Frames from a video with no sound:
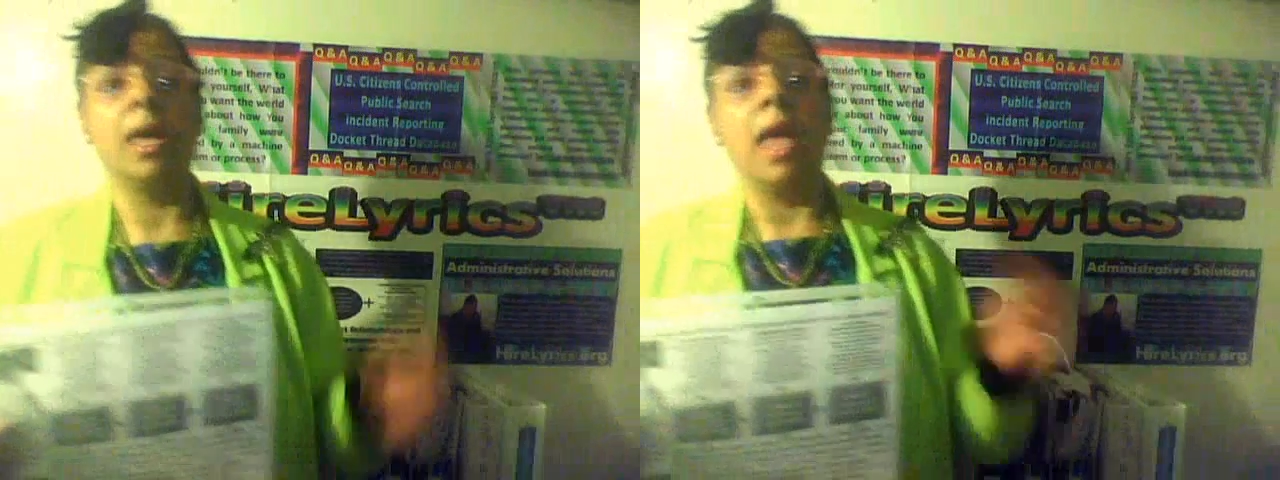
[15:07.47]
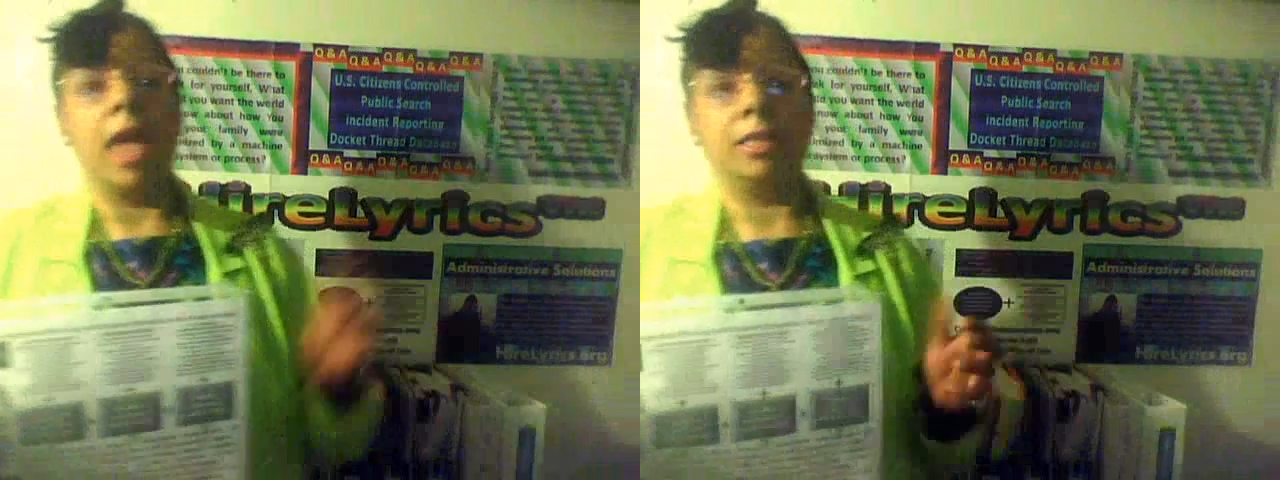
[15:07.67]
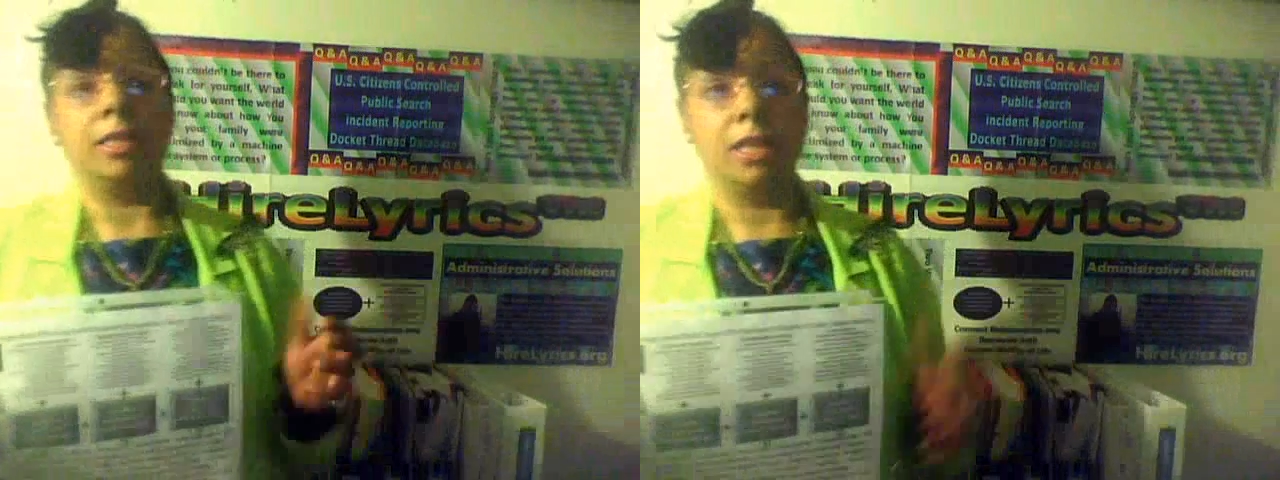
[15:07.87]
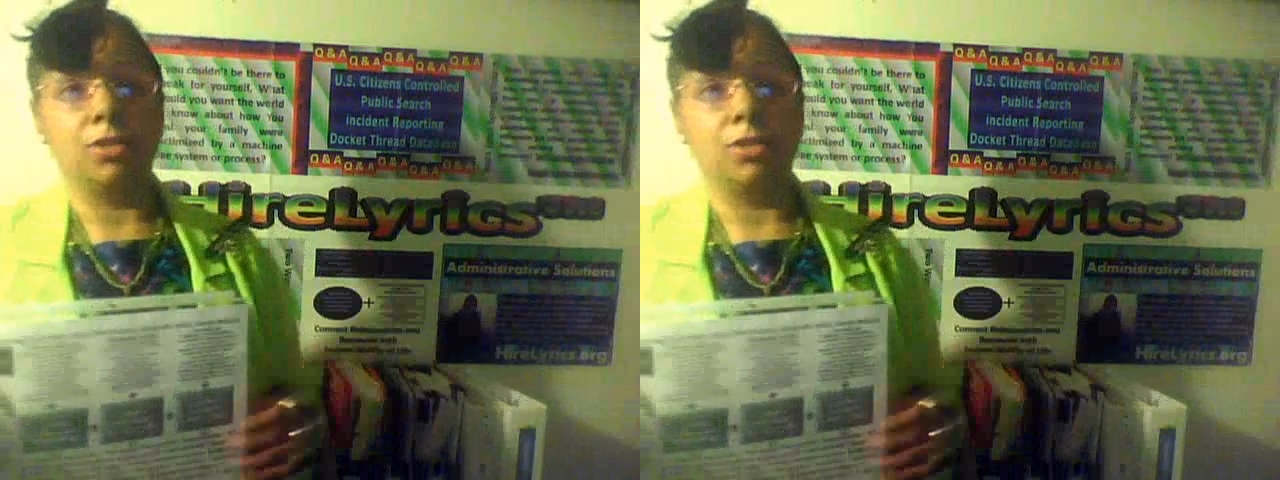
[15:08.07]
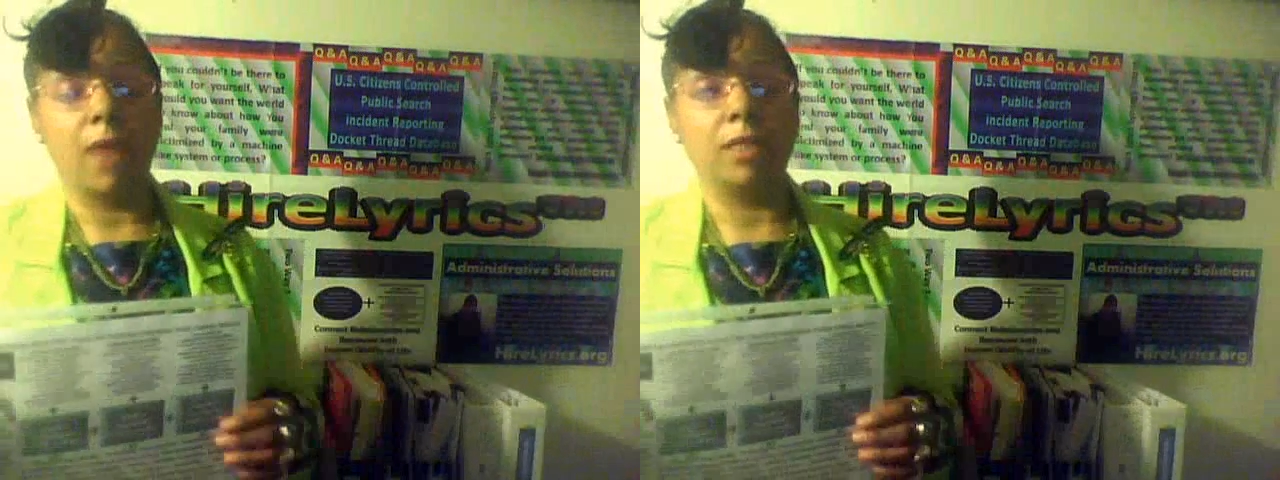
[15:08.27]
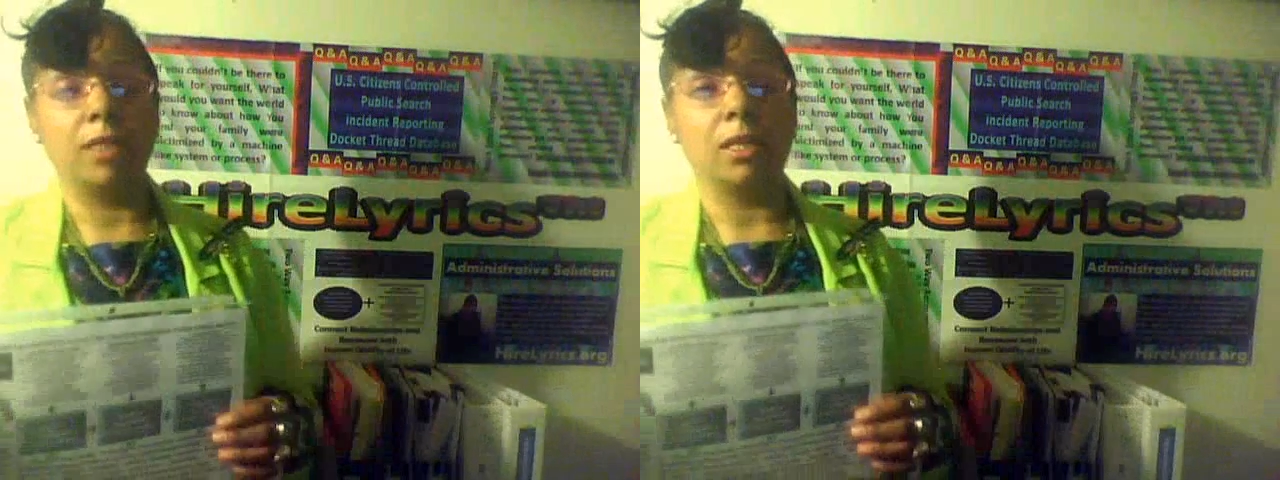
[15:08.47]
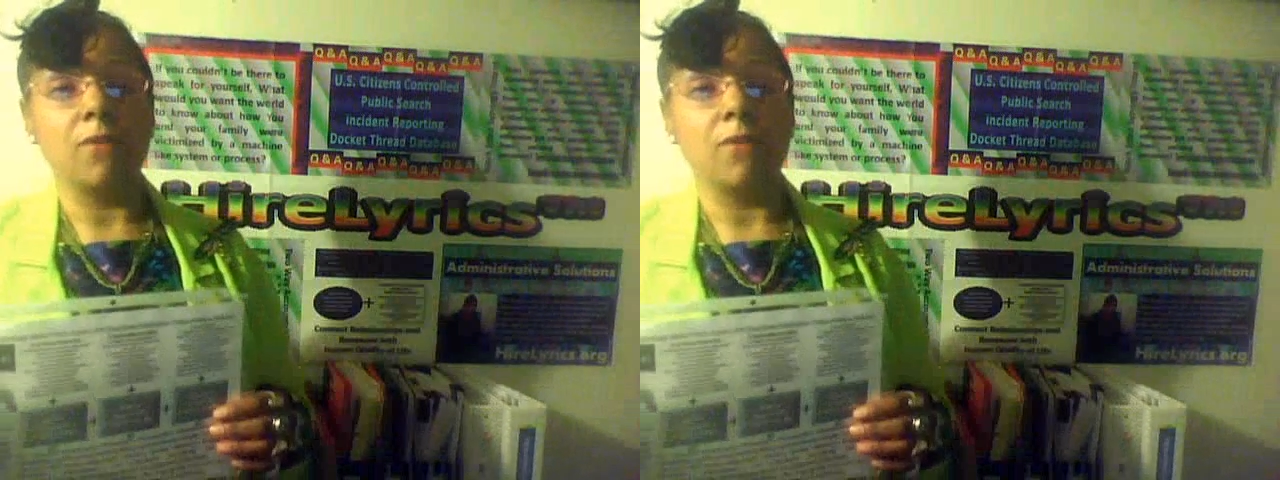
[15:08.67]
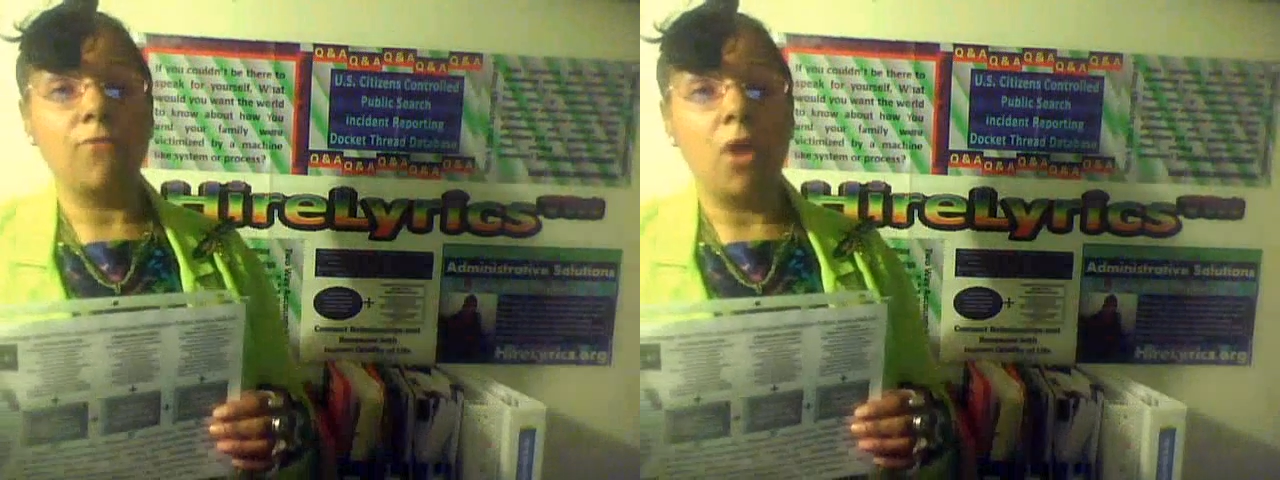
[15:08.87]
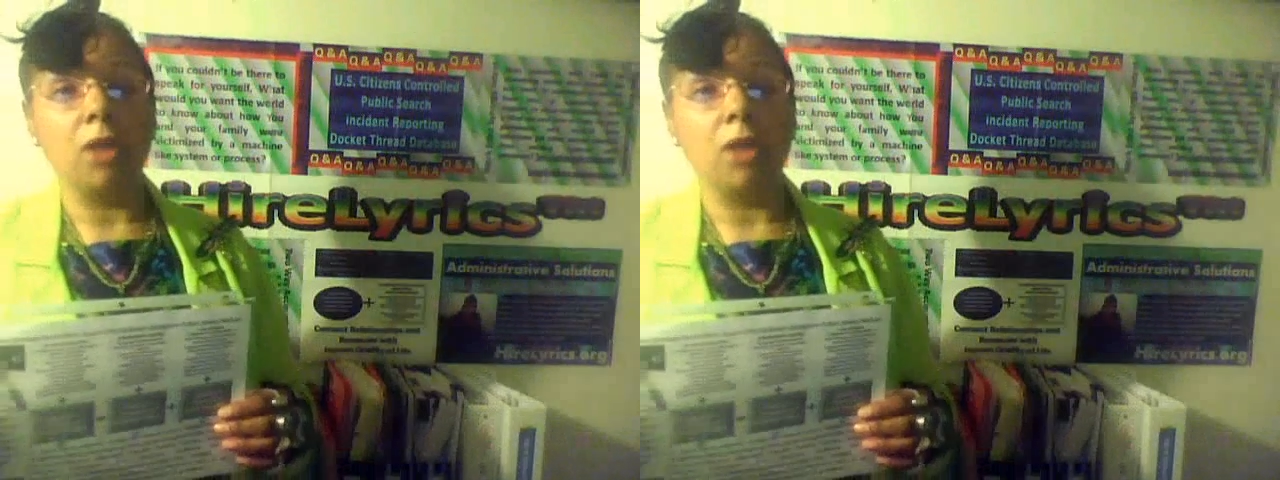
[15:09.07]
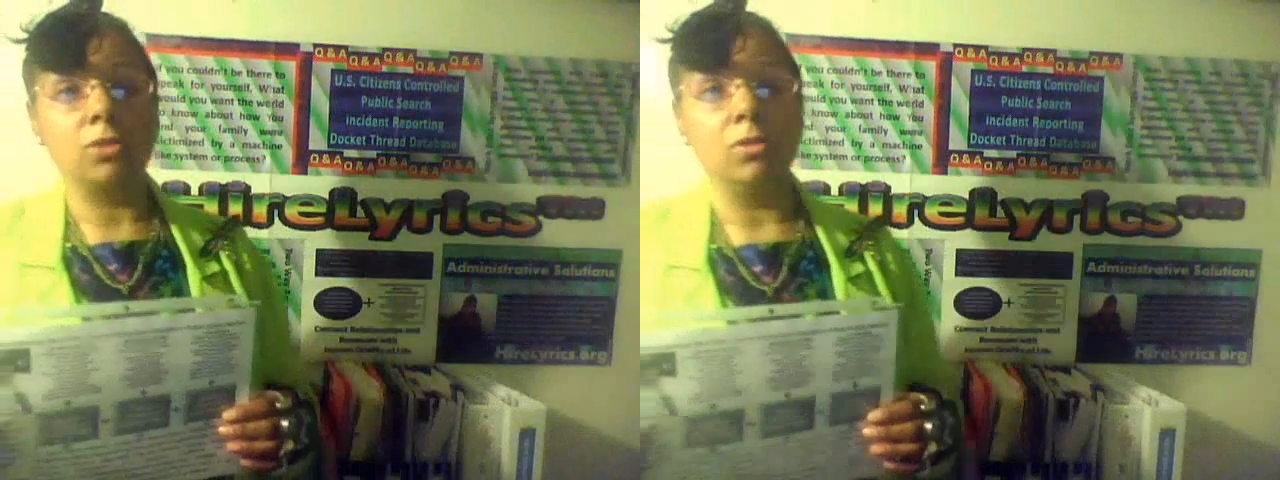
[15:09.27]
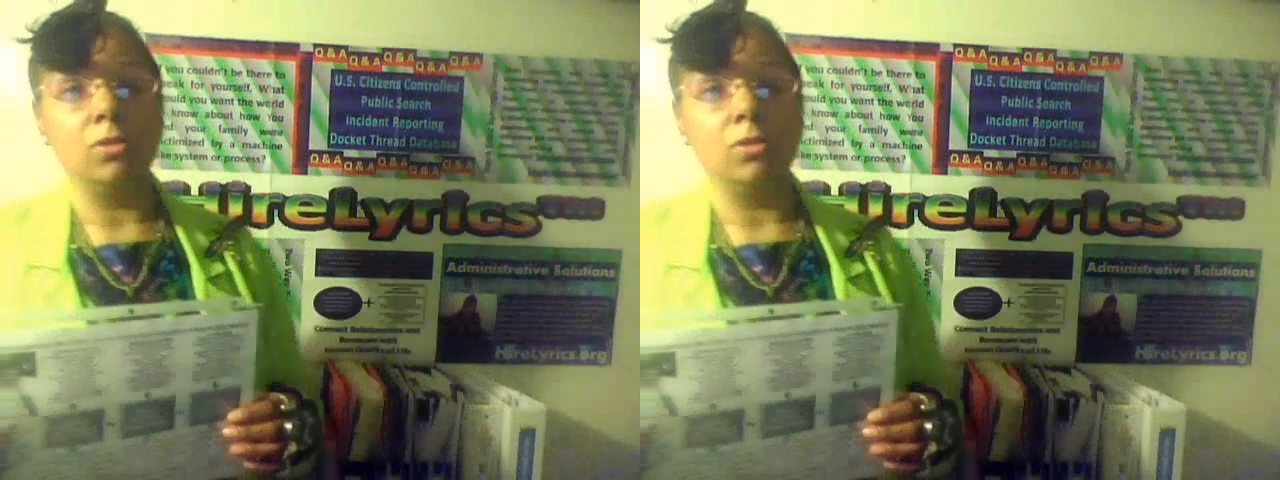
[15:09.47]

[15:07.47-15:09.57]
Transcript: and is a tragically far too